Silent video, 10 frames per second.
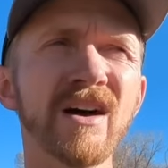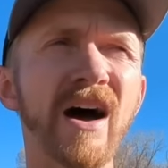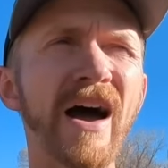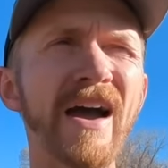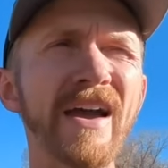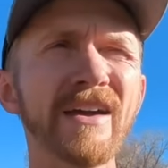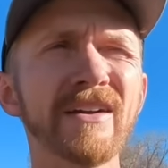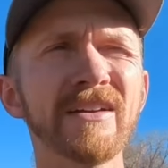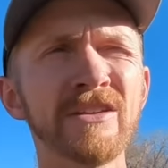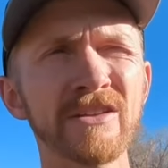
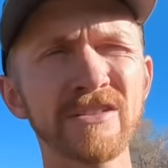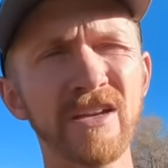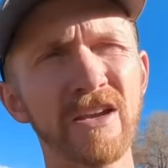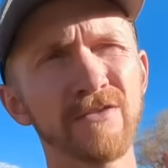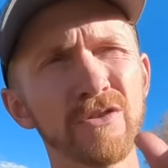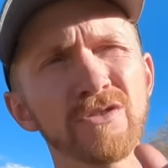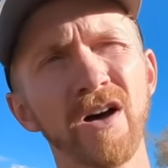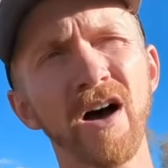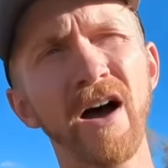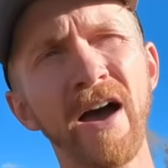in the state of
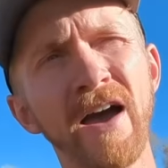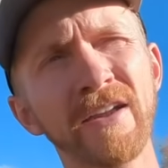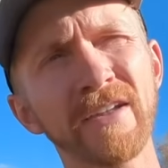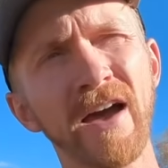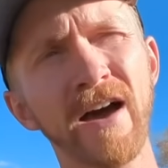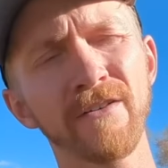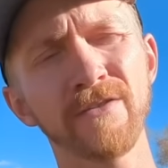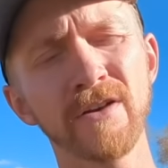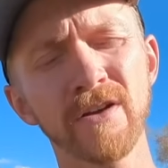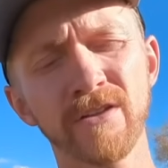Utah, I had to have
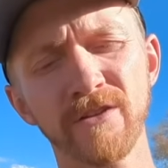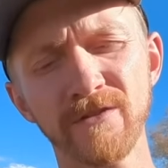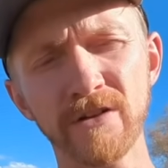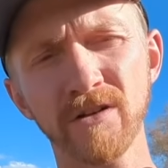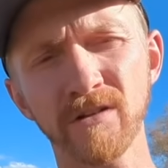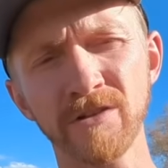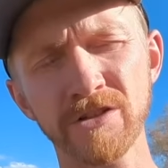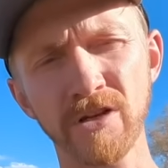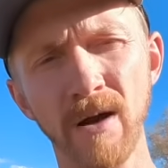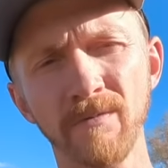the vehicle in the
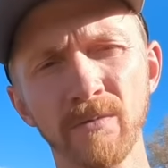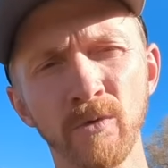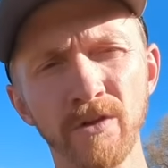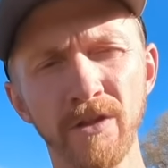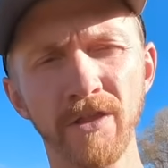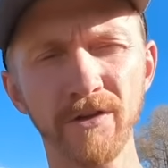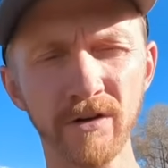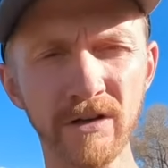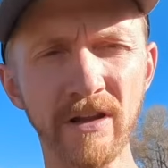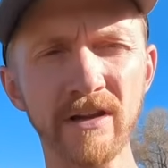shop for more than
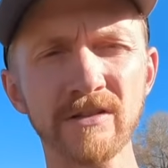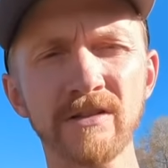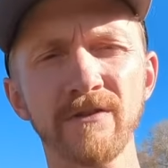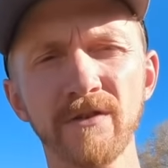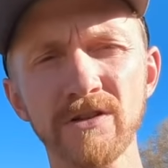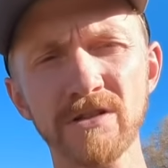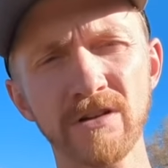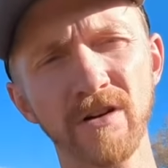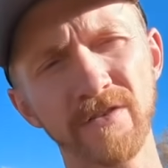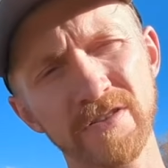30 days in the first
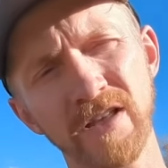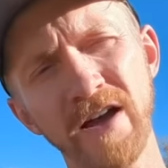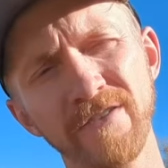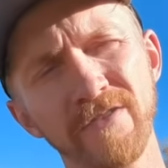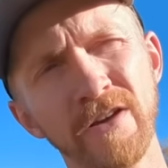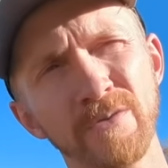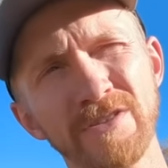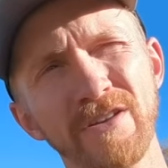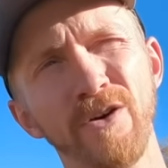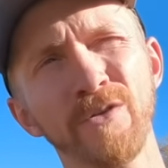year of its life, and it
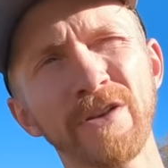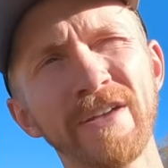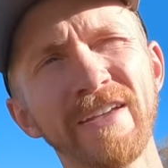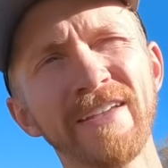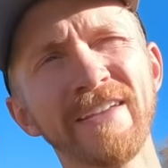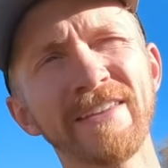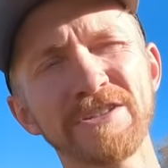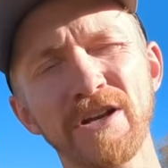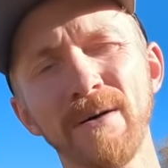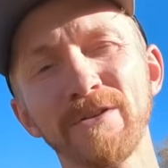was only in the
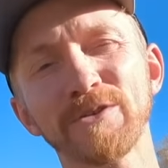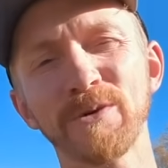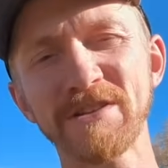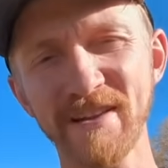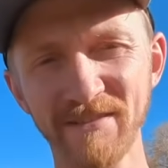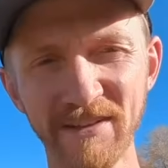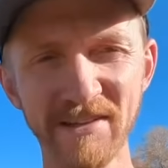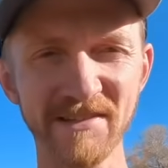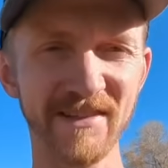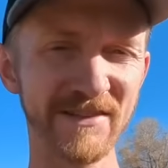shop for 27
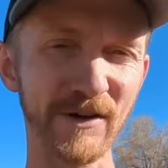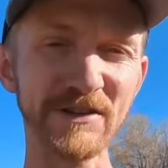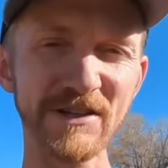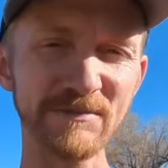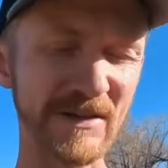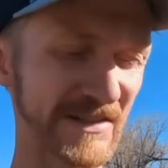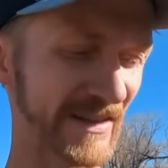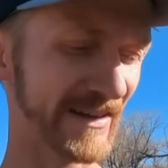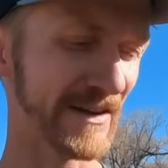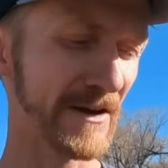days. So I just missed
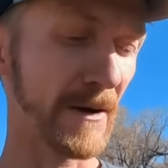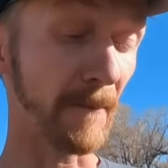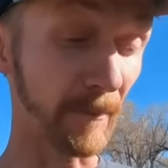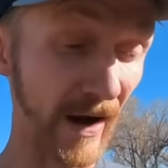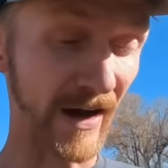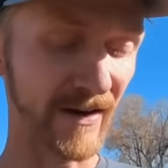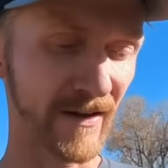it. But